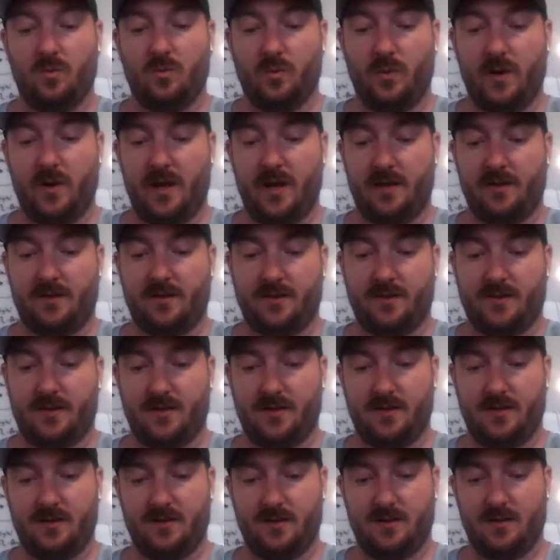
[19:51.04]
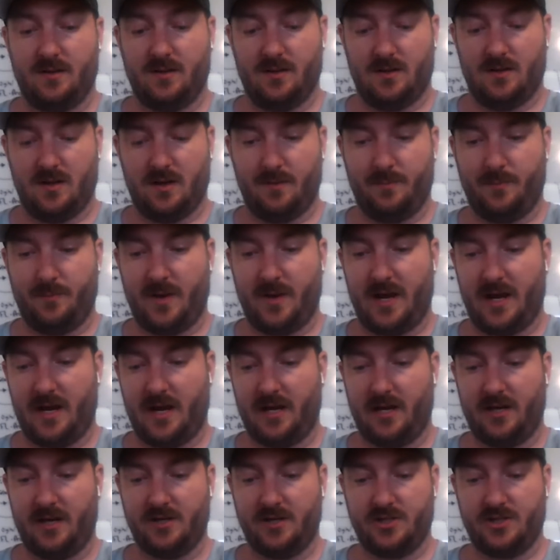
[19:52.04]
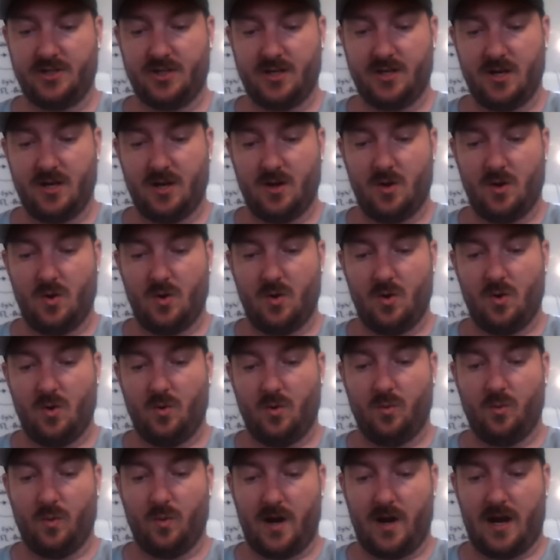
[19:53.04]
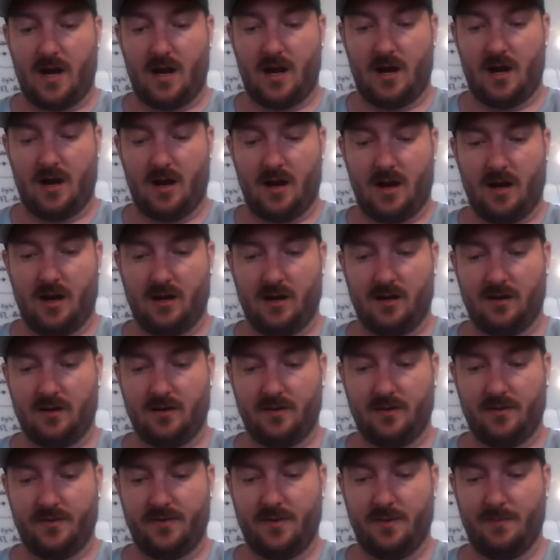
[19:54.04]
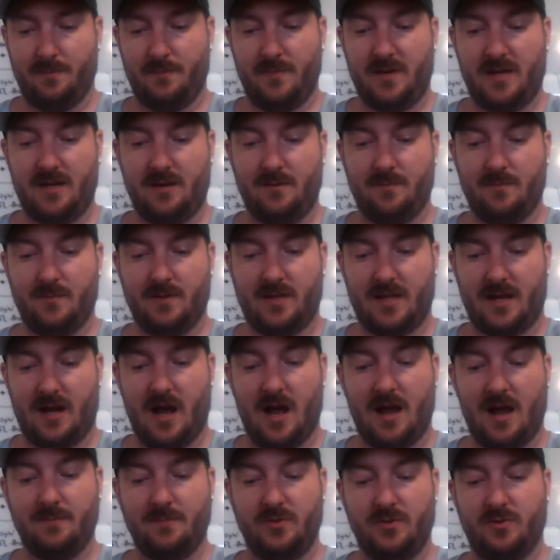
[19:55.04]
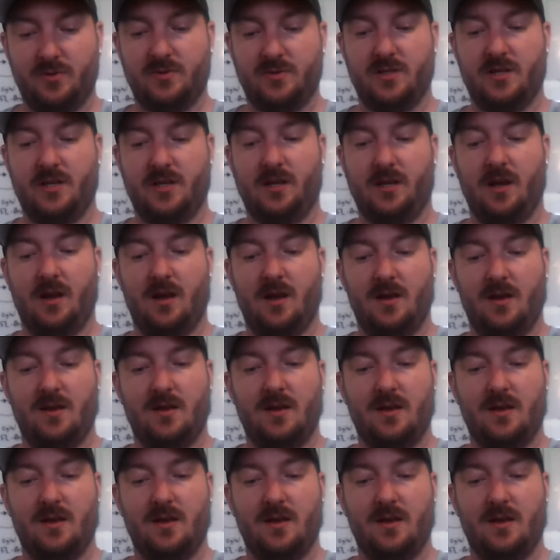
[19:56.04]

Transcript: with a page where the meme that I'm using,